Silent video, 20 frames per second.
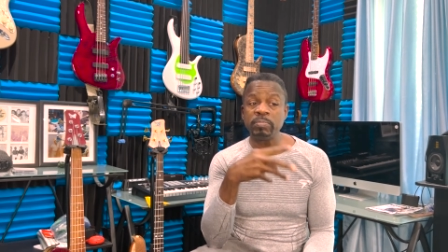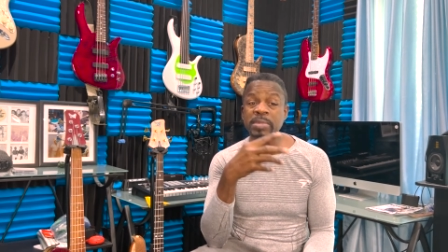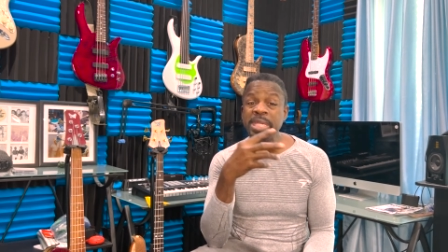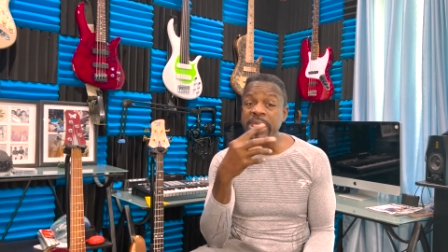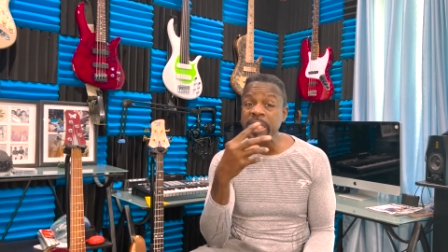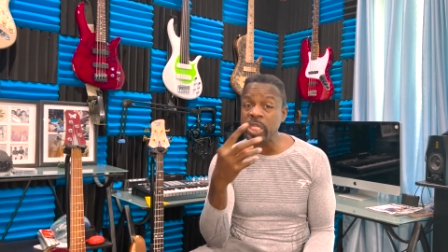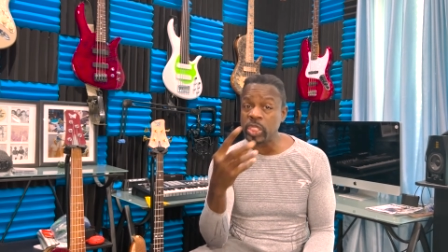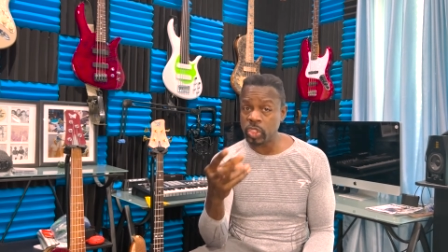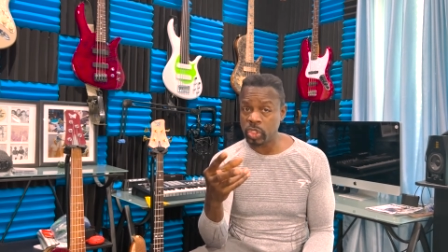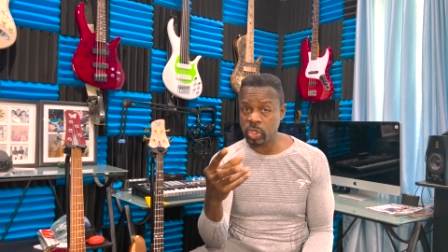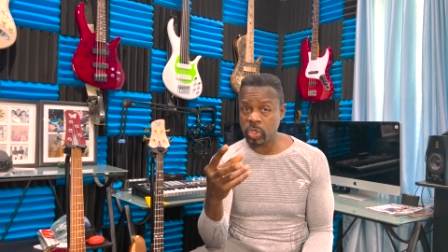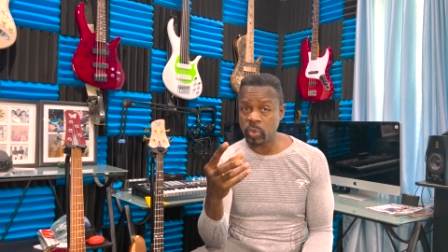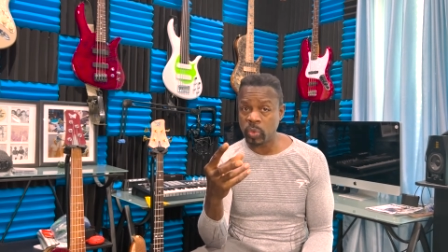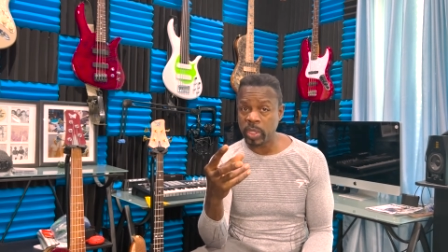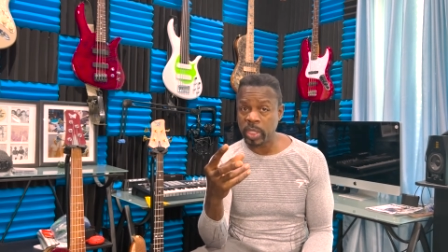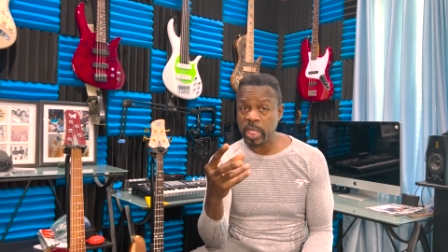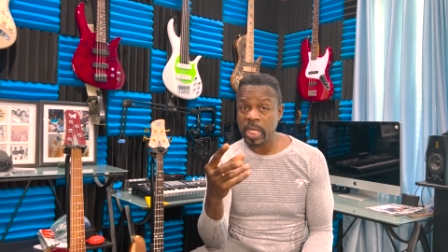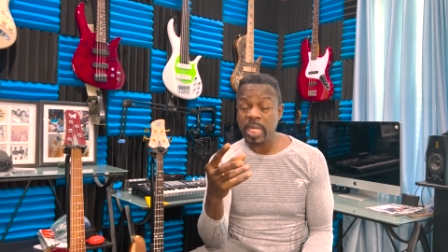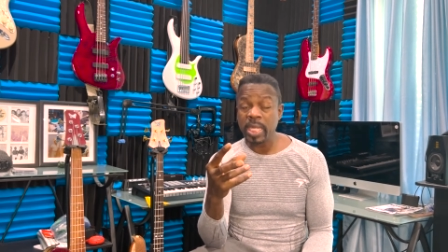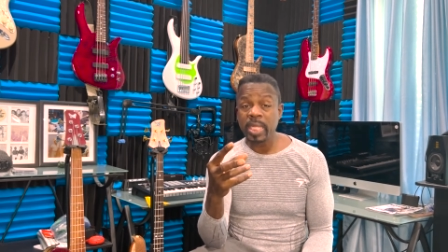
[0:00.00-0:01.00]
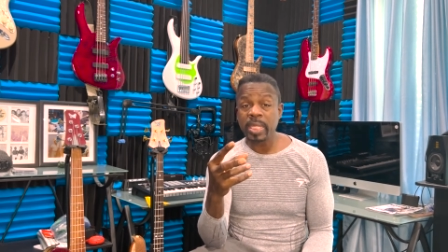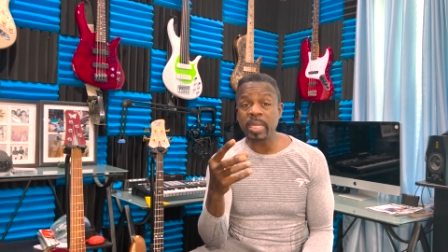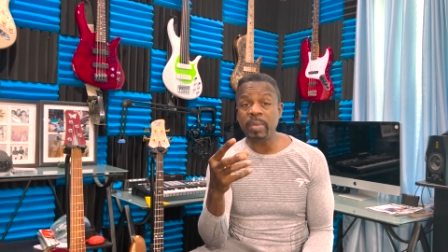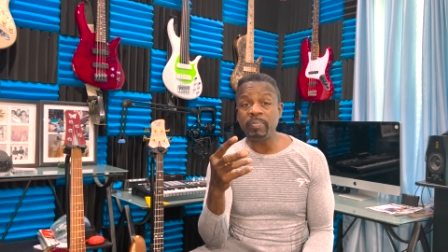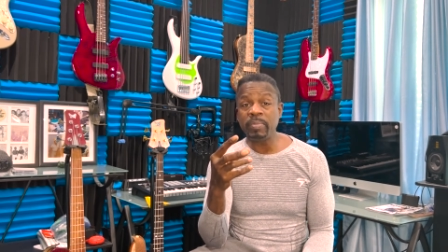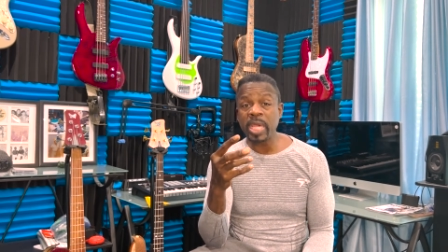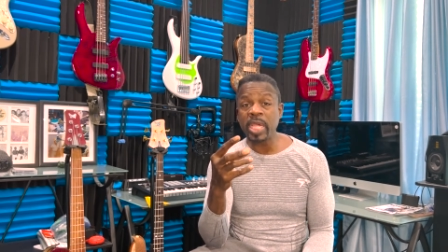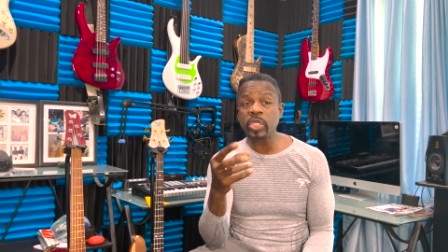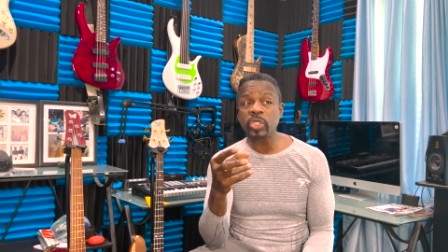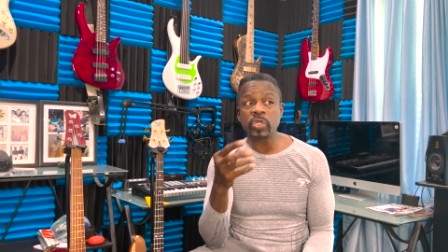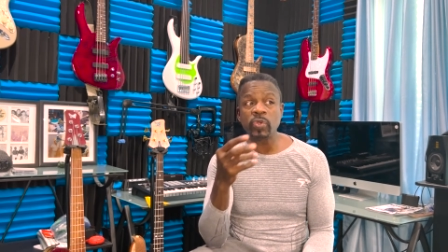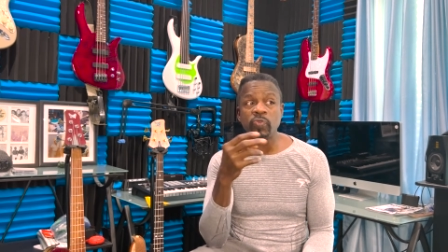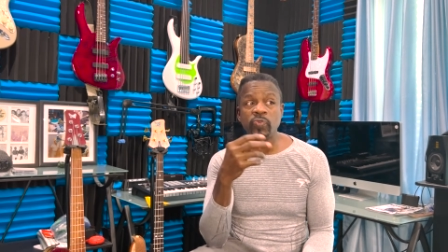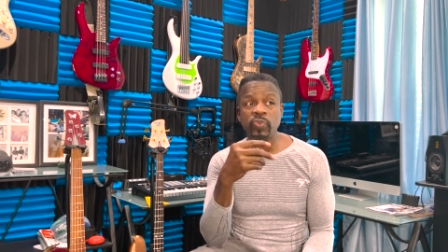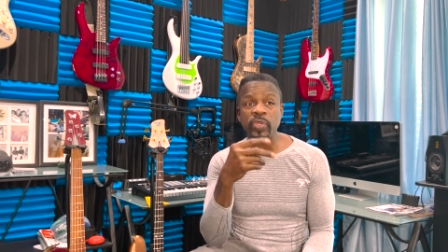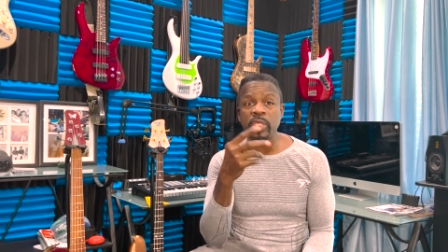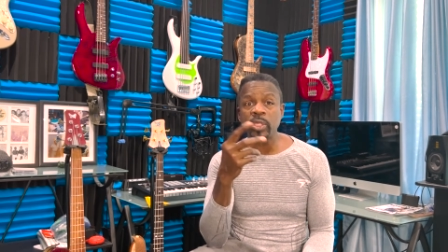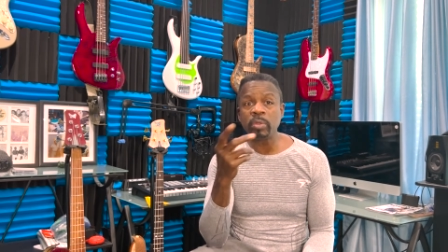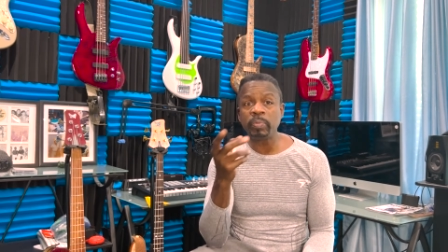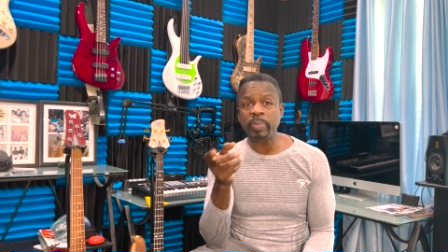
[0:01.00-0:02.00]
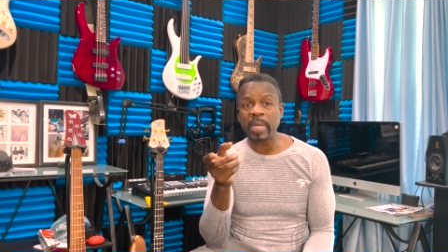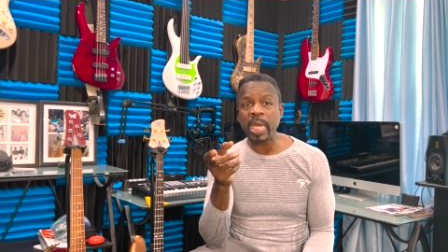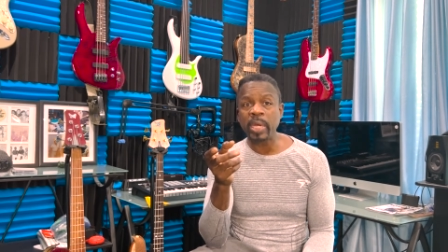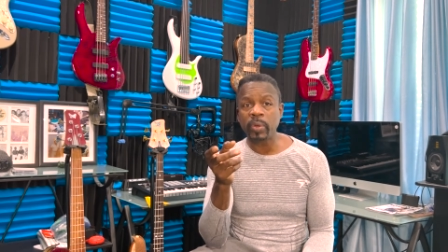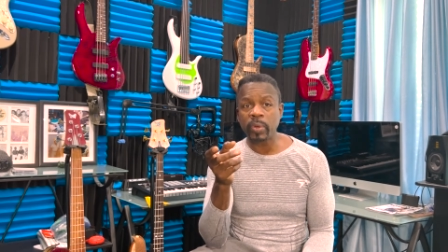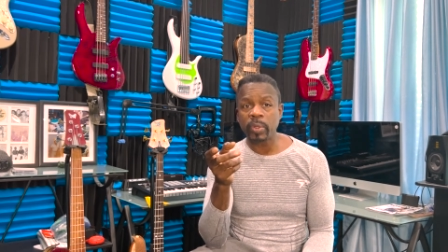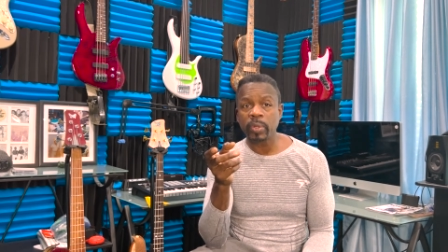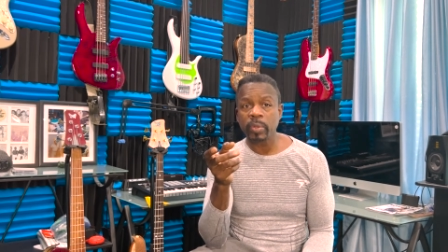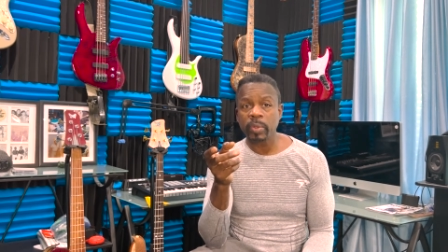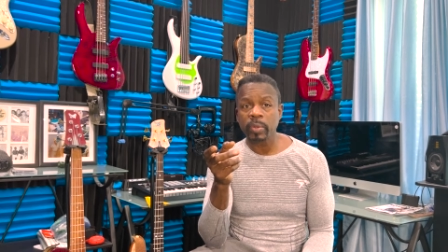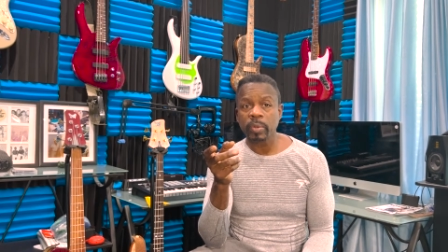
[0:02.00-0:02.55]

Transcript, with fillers: meaning to it that makes you feel better,